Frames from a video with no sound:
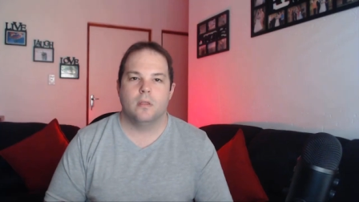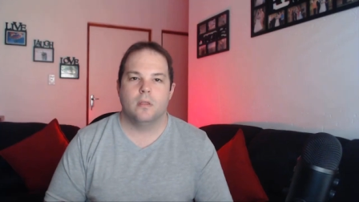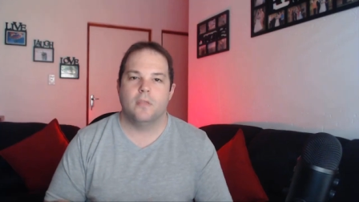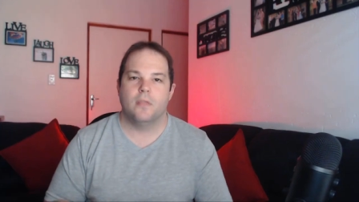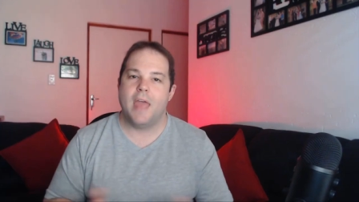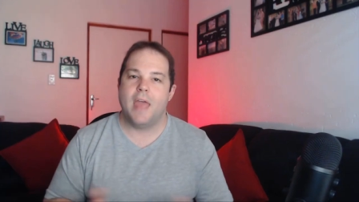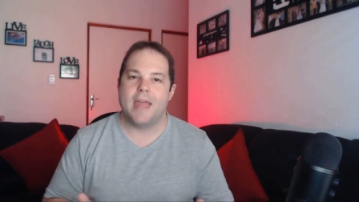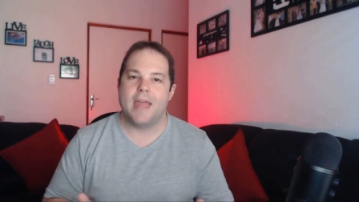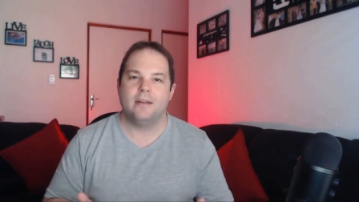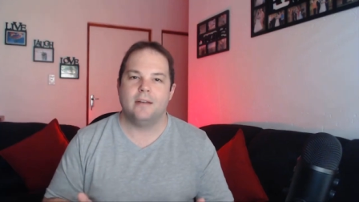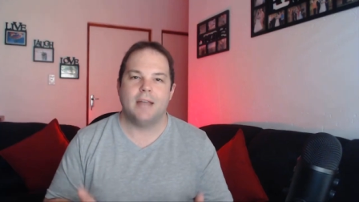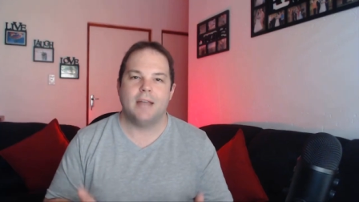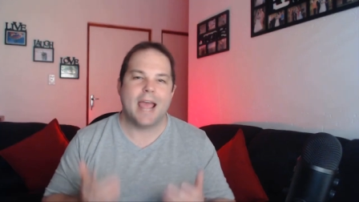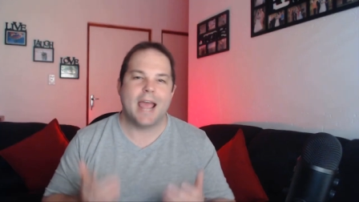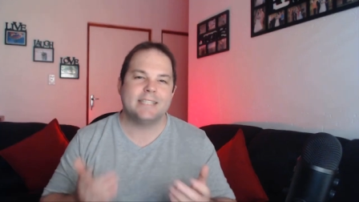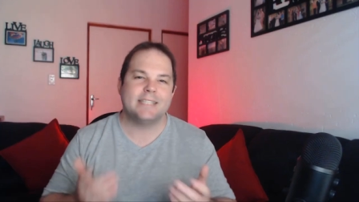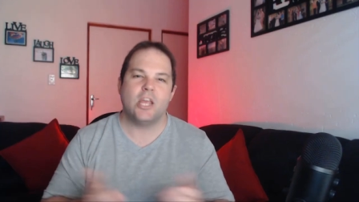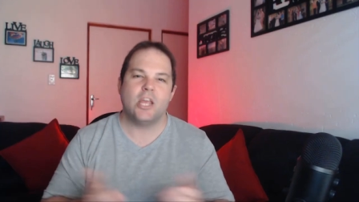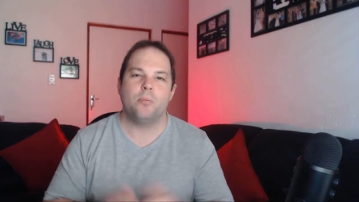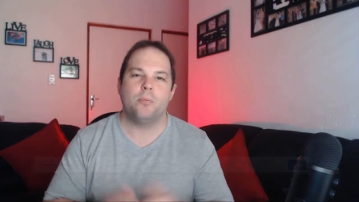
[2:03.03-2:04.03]
Then,
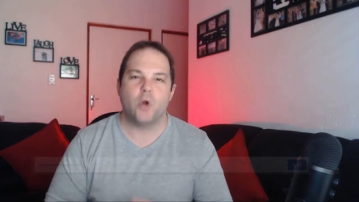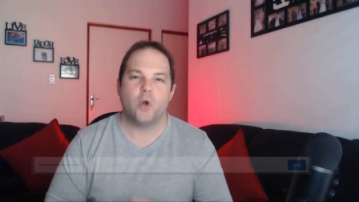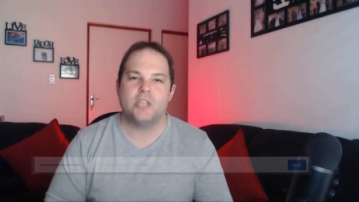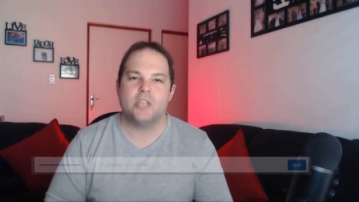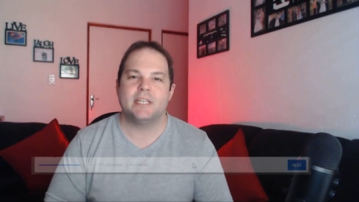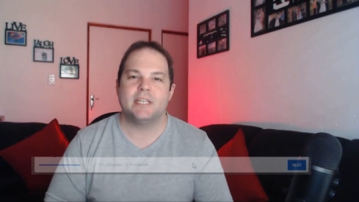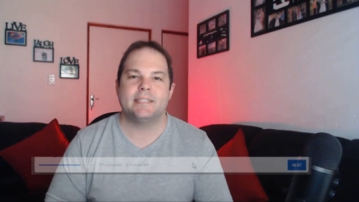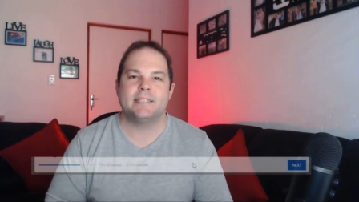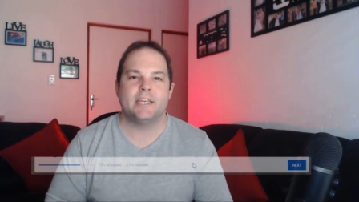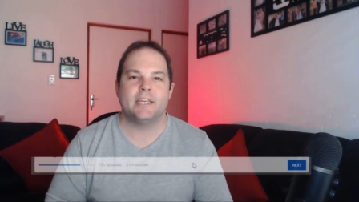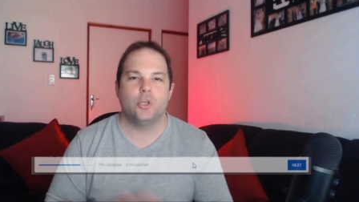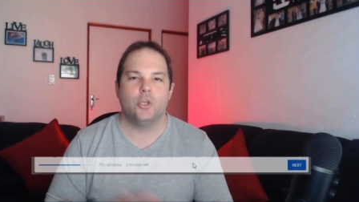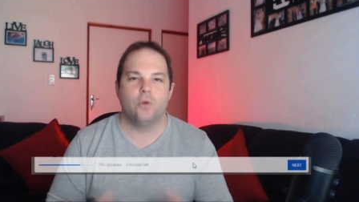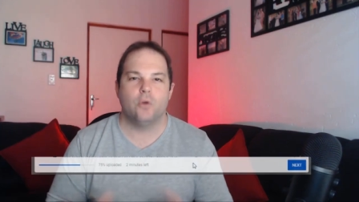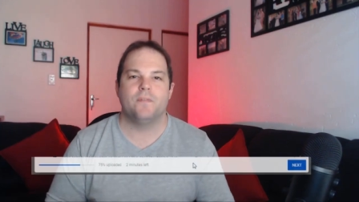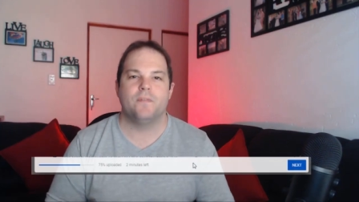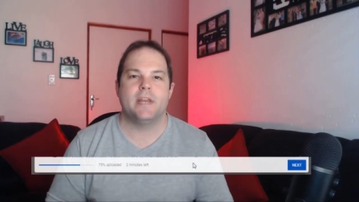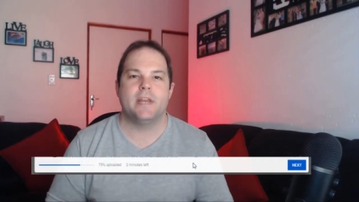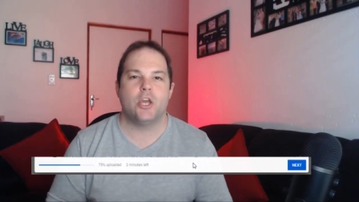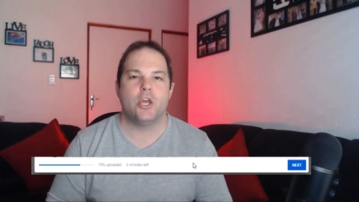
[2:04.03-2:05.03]
as they are processing your
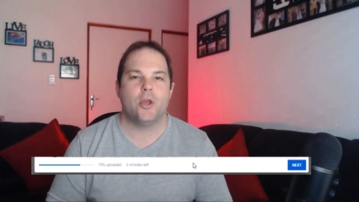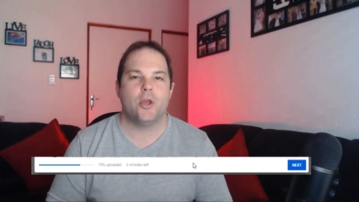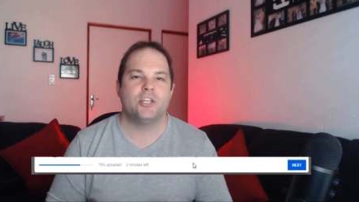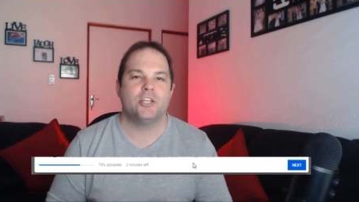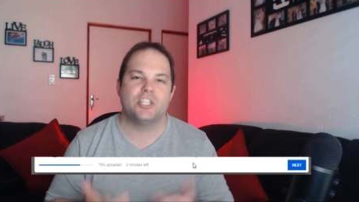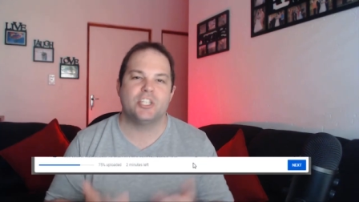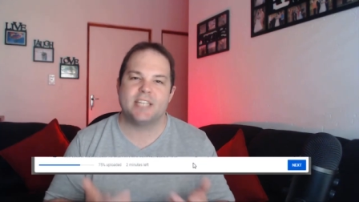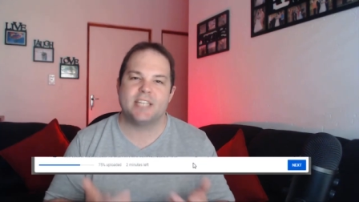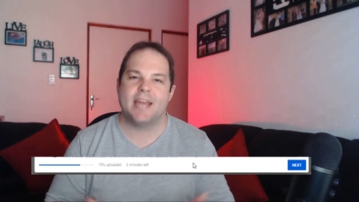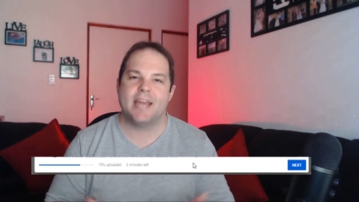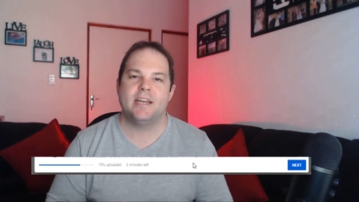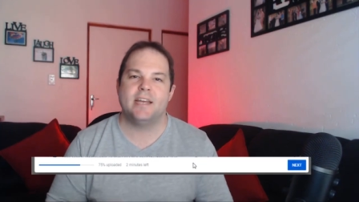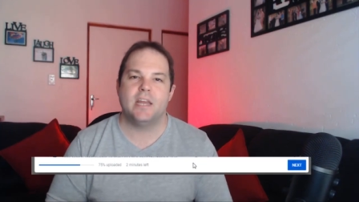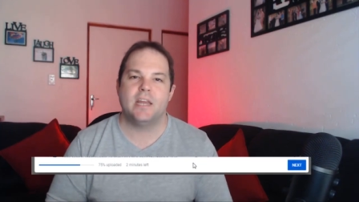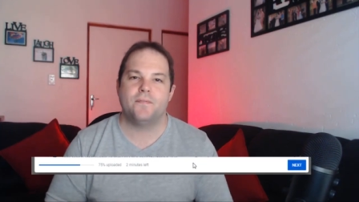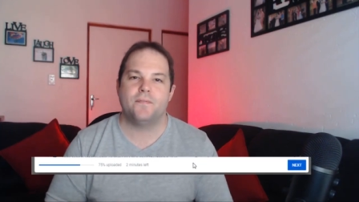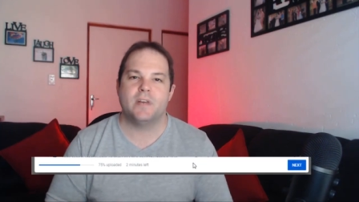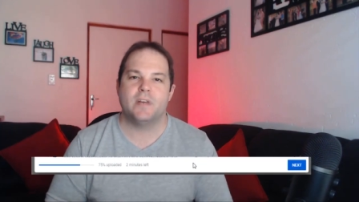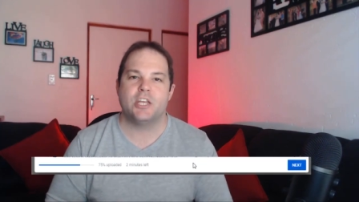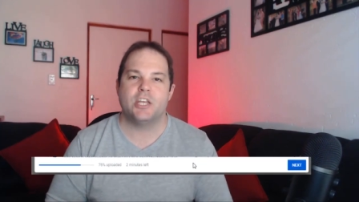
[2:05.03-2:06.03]
video into standard
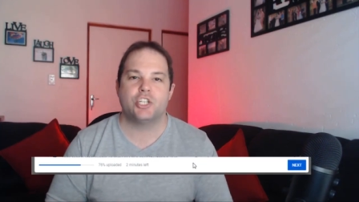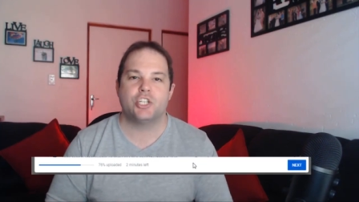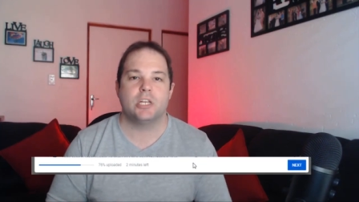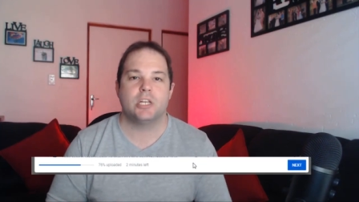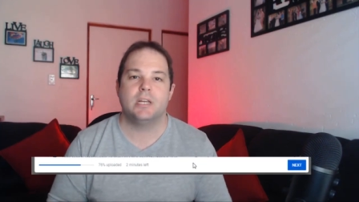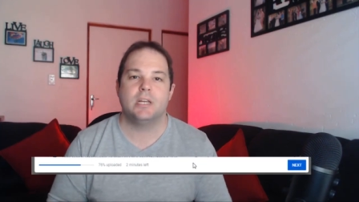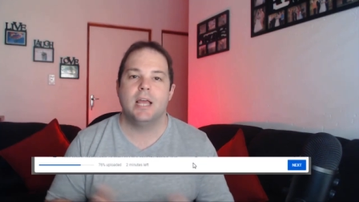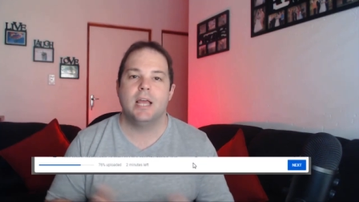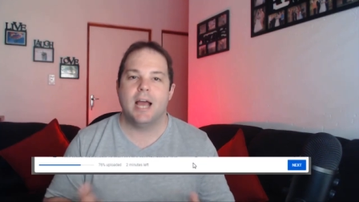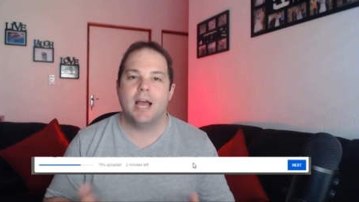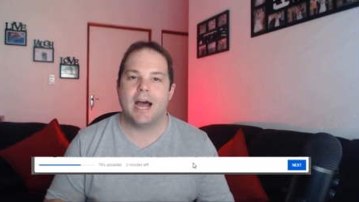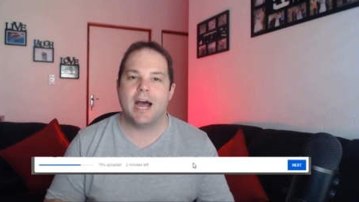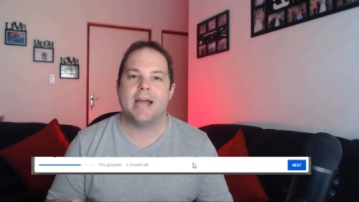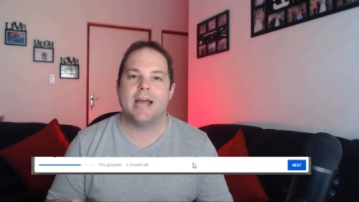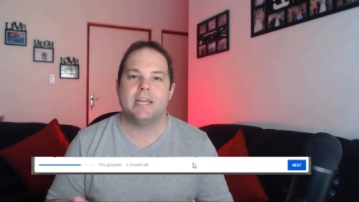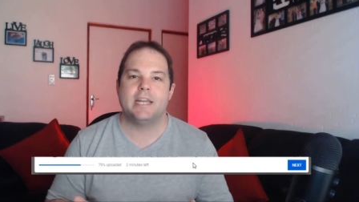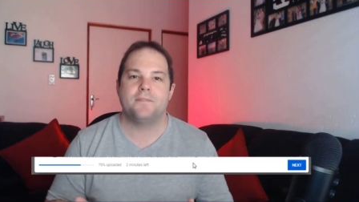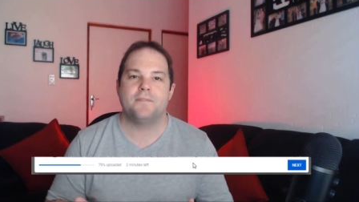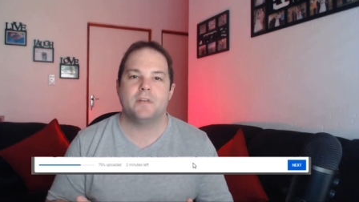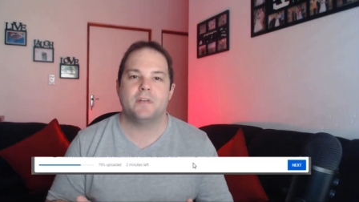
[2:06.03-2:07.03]
definition, high
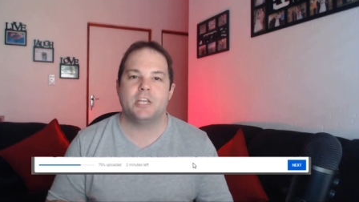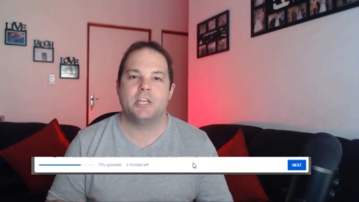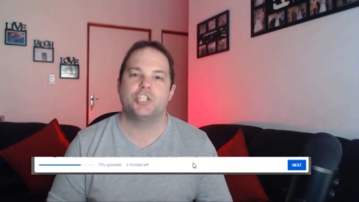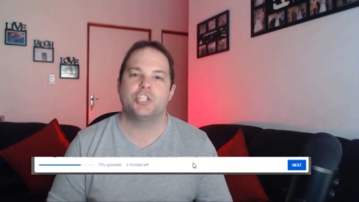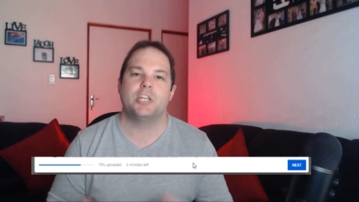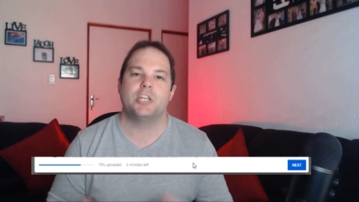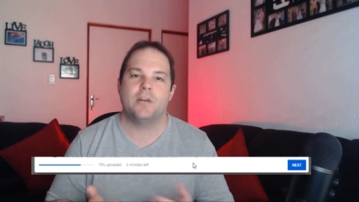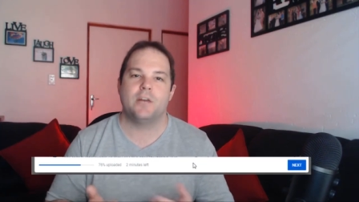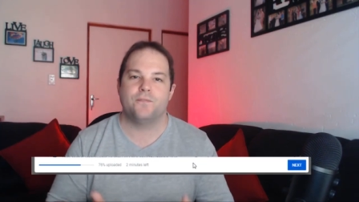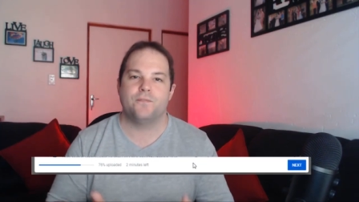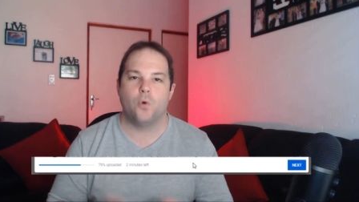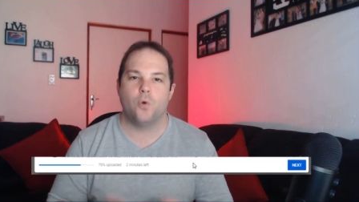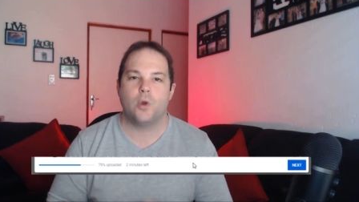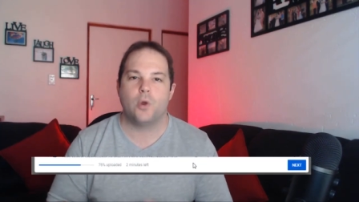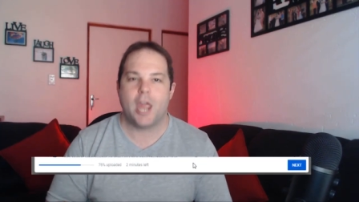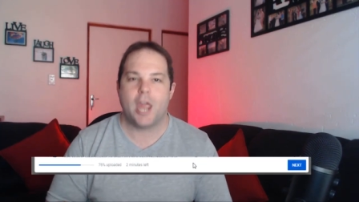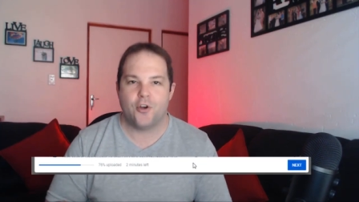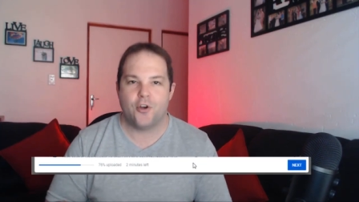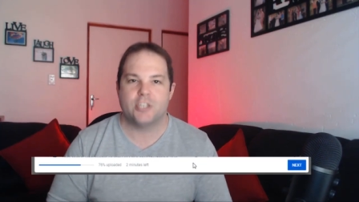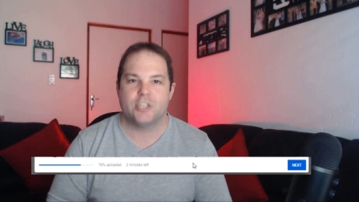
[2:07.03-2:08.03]
definition, and
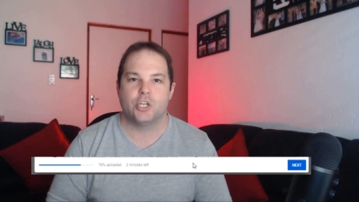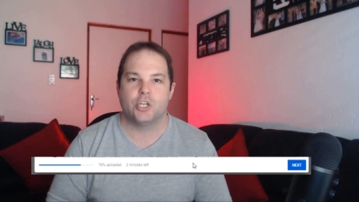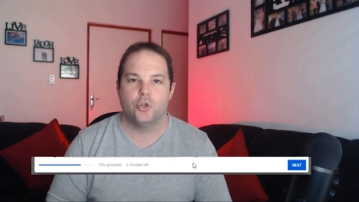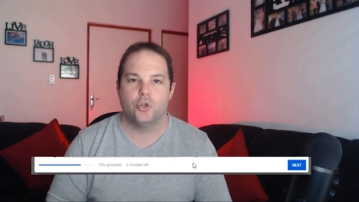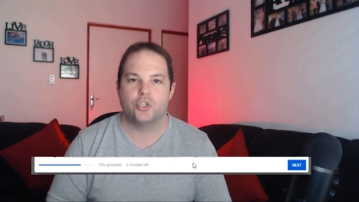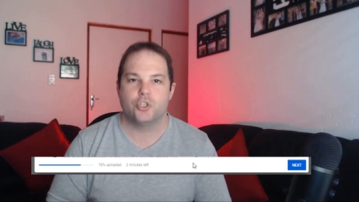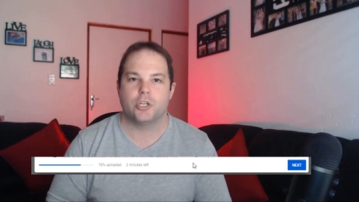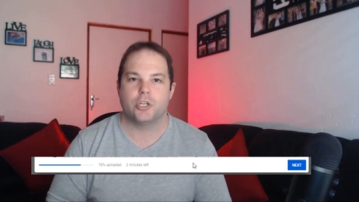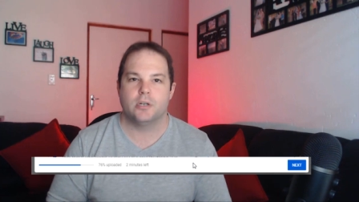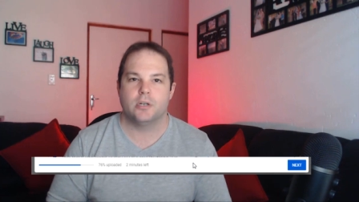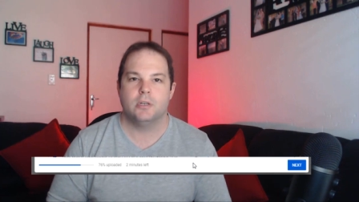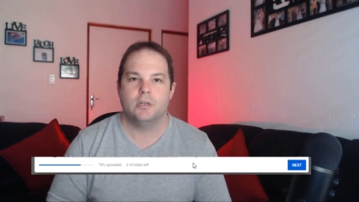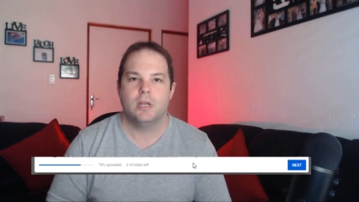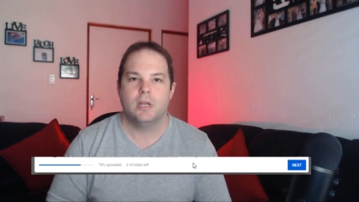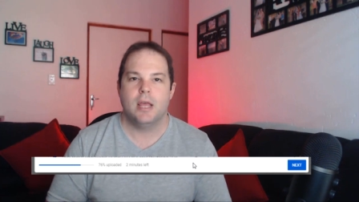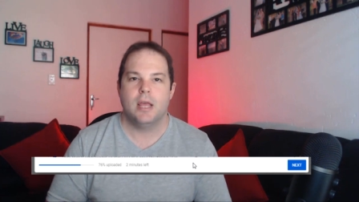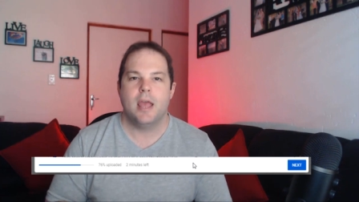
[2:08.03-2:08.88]
4K resolution,